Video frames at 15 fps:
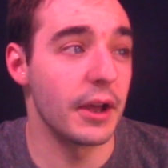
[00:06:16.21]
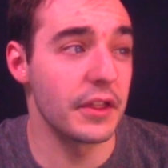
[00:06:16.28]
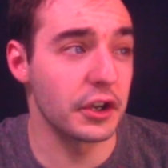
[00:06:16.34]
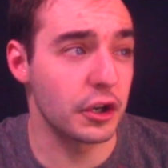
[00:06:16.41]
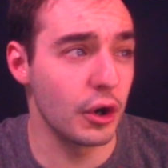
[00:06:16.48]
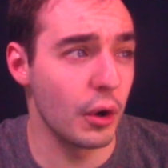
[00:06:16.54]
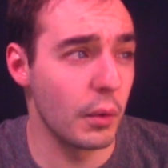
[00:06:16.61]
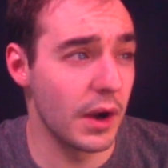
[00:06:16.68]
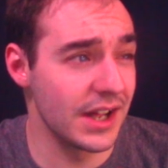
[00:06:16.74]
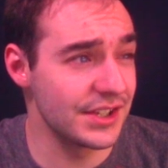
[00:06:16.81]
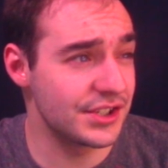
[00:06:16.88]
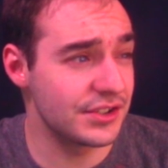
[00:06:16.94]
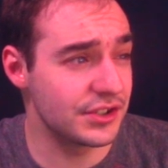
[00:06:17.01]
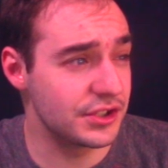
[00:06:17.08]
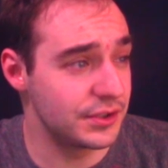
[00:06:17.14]
other cool
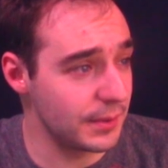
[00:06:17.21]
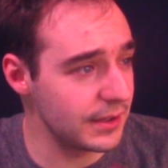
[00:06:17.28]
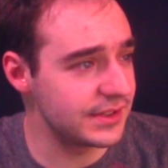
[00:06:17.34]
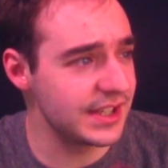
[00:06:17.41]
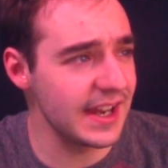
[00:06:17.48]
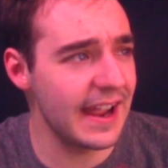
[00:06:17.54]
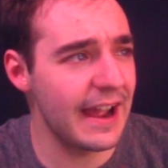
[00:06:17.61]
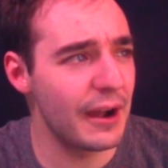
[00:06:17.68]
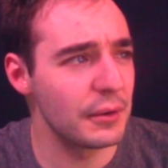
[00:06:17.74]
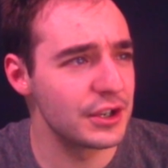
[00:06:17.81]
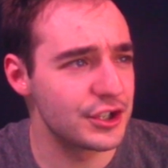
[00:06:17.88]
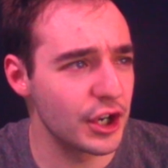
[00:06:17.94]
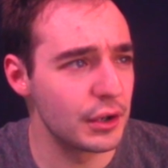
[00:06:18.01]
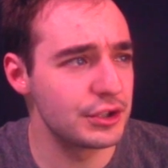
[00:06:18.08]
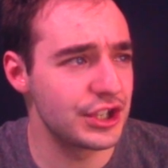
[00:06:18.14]
ones, DL and Joe